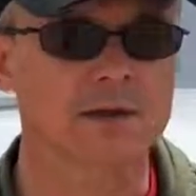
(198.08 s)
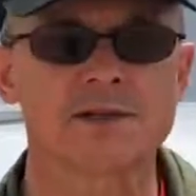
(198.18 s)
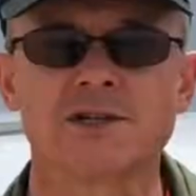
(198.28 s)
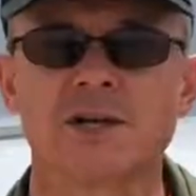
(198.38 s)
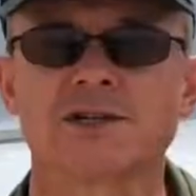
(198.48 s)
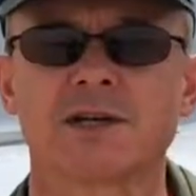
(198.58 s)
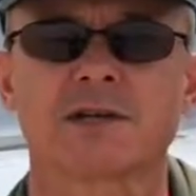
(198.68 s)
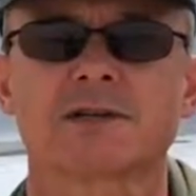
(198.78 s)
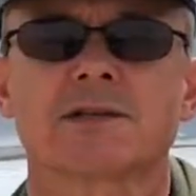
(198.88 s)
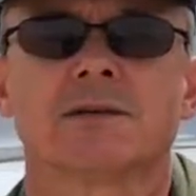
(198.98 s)

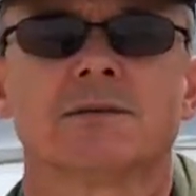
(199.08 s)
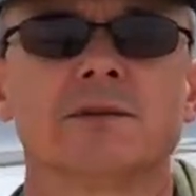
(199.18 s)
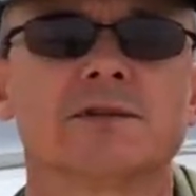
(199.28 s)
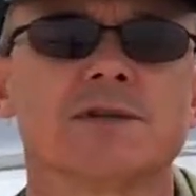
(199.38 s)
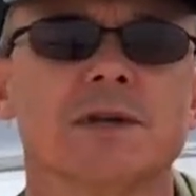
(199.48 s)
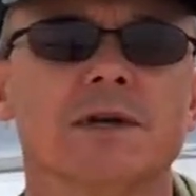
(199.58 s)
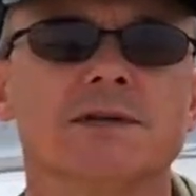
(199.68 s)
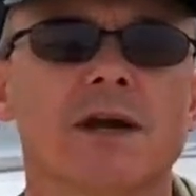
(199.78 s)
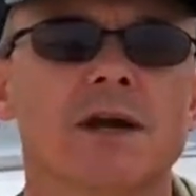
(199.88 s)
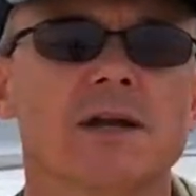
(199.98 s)
CJ-6, which is a
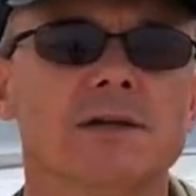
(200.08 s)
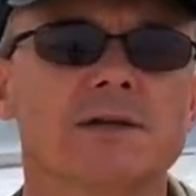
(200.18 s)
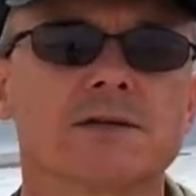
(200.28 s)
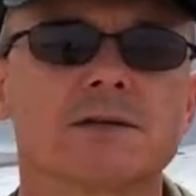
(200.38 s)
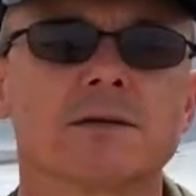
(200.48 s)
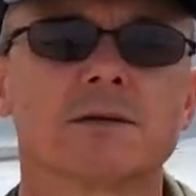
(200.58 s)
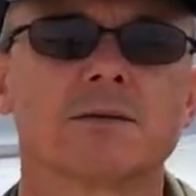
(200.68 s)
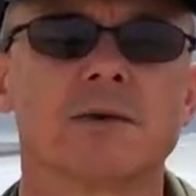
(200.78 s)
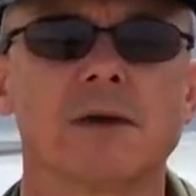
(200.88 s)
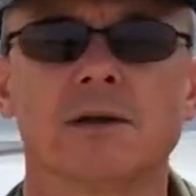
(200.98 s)
Chinese
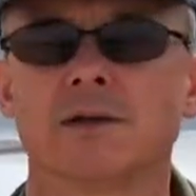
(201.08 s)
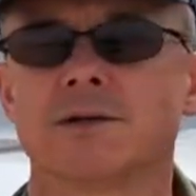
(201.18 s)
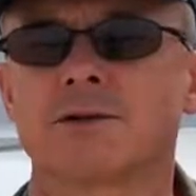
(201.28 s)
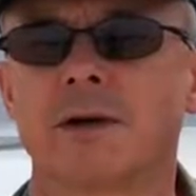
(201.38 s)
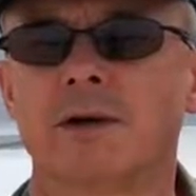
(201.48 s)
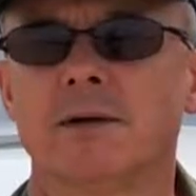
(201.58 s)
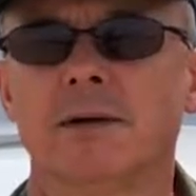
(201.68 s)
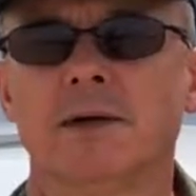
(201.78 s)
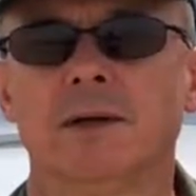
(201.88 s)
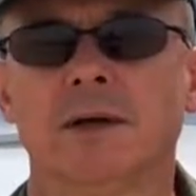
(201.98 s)
radial engine trainer,
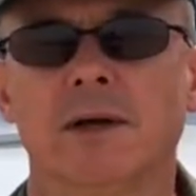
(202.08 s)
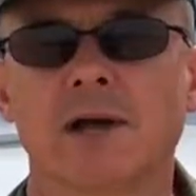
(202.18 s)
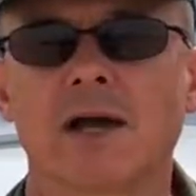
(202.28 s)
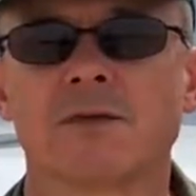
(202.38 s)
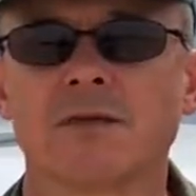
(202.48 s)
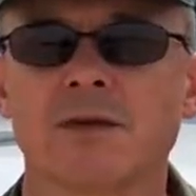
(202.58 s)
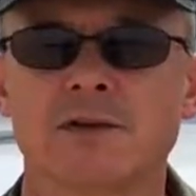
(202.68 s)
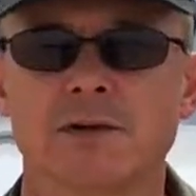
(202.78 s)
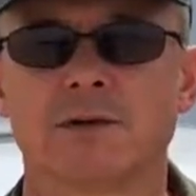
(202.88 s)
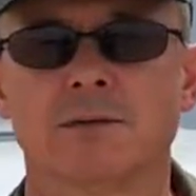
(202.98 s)
and a
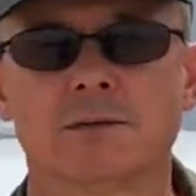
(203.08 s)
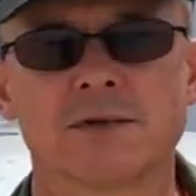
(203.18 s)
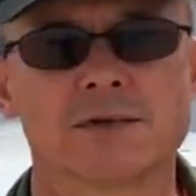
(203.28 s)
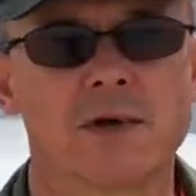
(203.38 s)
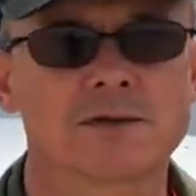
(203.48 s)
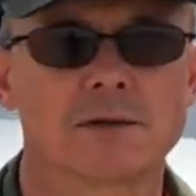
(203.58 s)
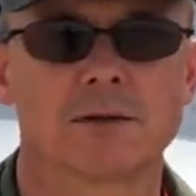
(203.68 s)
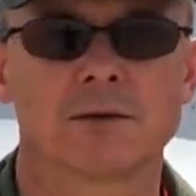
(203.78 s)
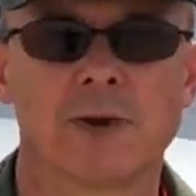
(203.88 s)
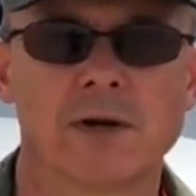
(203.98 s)
Yak-52, which is also
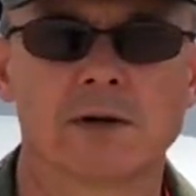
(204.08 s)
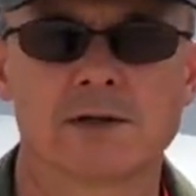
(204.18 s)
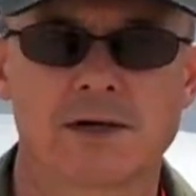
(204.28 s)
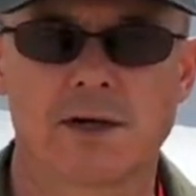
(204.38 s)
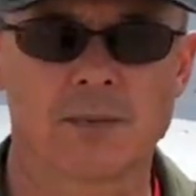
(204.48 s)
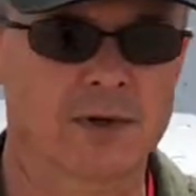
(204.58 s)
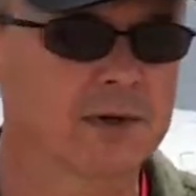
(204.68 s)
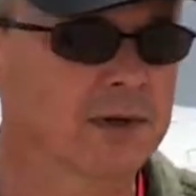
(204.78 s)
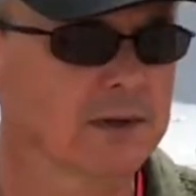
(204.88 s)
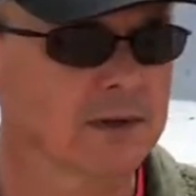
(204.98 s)
a radial engine airplane.
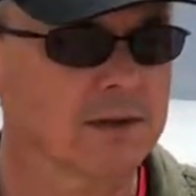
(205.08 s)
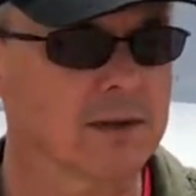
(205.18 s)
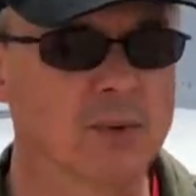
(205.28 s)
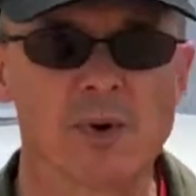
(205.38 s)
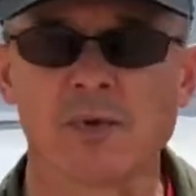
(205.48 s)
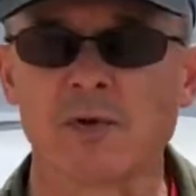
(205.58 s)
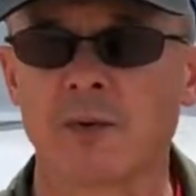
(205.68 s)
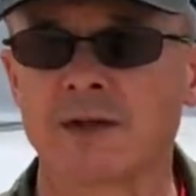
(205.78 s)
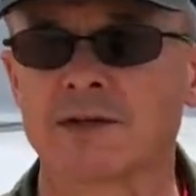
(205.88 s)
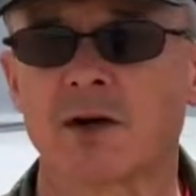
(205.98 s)
I'm a member of the
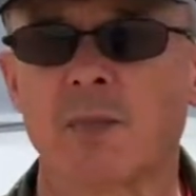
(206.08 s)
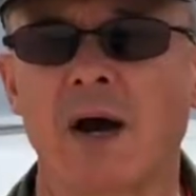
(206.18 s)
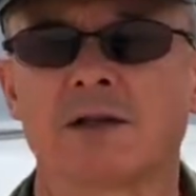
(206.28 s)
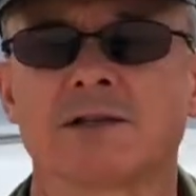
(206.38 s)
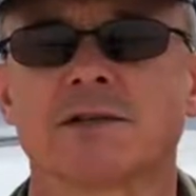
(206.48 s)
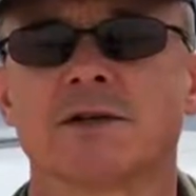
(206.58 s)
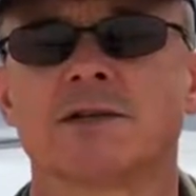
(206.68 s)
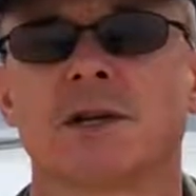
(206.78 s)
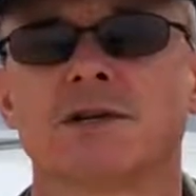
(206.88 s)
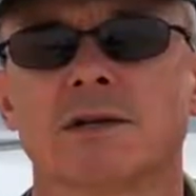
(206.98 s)
Red Star Pilots
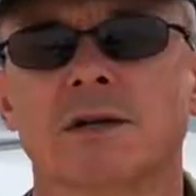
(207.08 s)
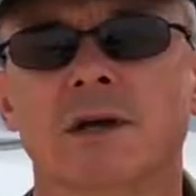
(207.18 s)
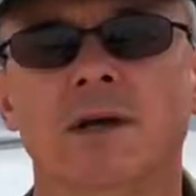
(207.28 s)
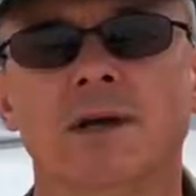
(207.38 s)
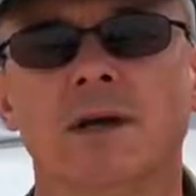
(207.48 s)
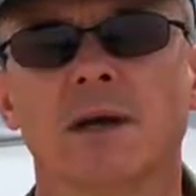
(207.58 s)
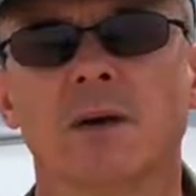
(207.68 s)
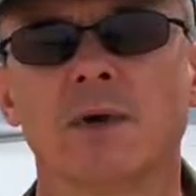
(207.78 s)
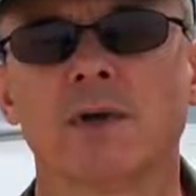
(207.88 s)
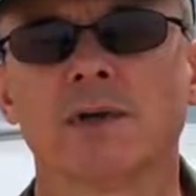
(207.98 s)
Association,
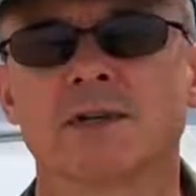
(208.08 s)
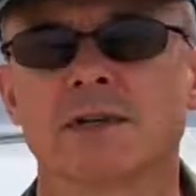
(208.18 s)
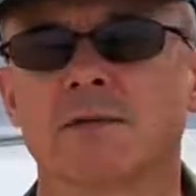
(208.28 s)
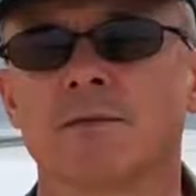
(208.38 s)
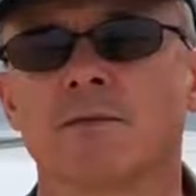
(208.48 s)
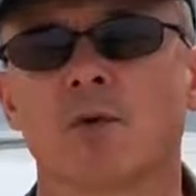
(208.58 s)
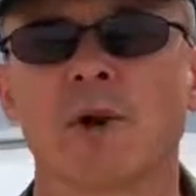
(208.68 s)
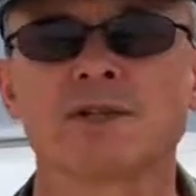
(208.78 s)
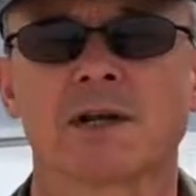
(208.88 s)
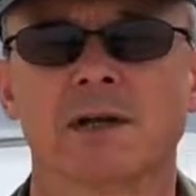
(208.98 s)
and we attend
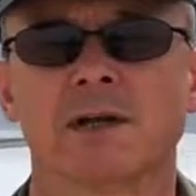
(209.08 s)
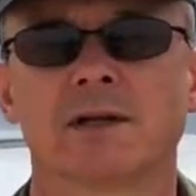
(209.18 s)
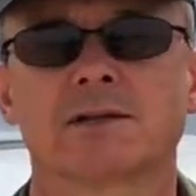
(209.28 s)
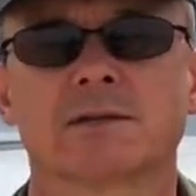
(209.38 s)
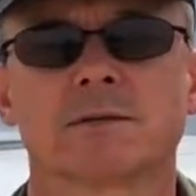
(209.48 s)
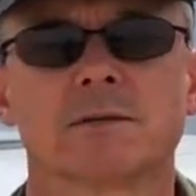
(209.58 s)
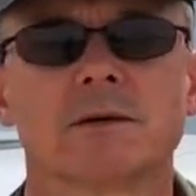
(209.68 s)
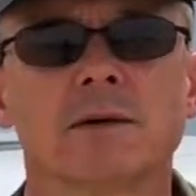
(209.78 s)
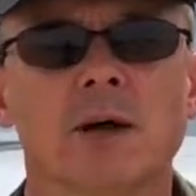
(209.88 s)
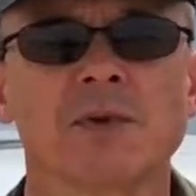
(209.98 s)
formation clinics
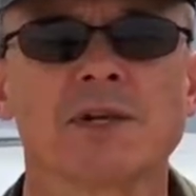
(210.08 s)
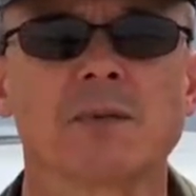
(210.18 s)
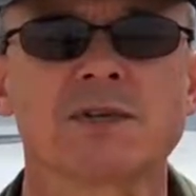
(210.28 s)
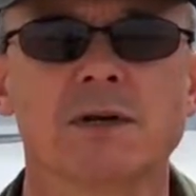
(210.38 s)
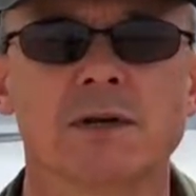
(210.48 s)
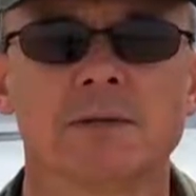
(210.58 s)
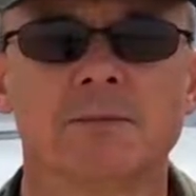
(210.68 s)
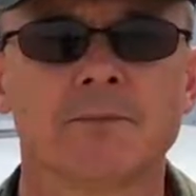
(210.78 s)
a couple of times a year.